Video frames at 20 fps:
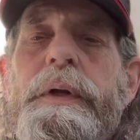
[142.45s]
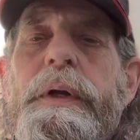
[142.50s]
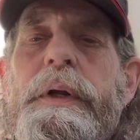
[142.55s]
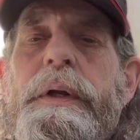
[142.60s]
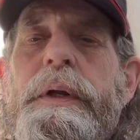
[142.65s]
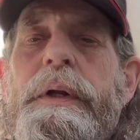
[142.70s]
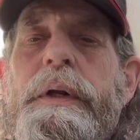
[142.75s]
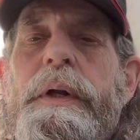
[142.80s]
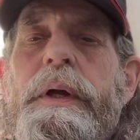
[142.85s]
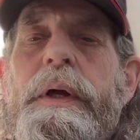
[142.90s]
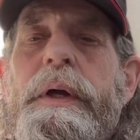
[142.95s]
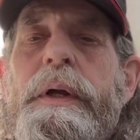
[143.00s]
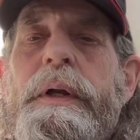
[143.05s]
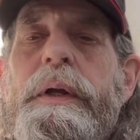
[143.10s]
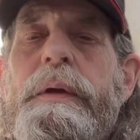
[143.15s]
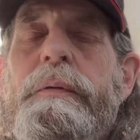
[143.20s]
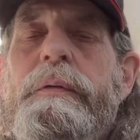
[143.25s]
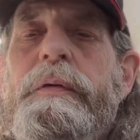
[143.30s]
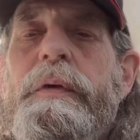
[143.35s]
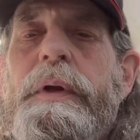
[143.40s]
and
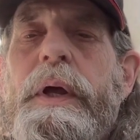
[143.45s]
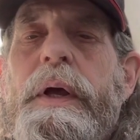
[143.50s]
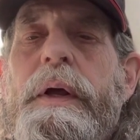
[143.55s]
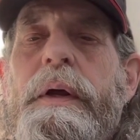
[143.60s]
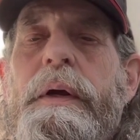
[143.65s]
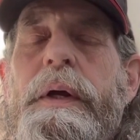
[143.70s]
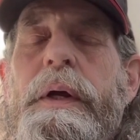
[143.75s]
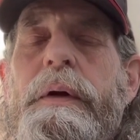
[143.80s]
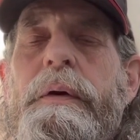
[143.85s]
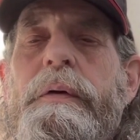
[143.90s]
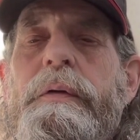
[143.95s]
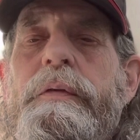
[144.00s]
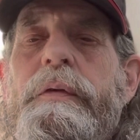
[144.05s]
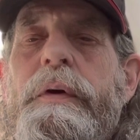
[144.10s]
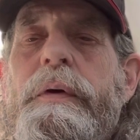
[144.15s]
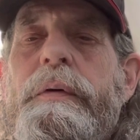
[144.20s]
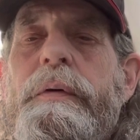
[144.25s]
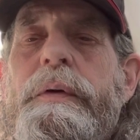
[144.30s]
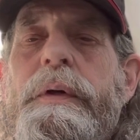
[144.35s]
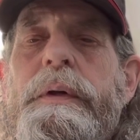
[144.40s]
he was in
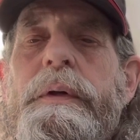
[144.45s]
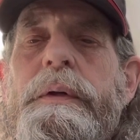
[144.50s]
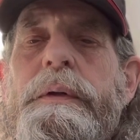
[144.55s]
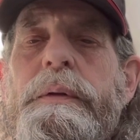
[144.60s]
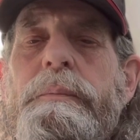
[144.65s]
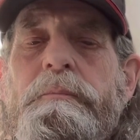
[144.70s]
Arizona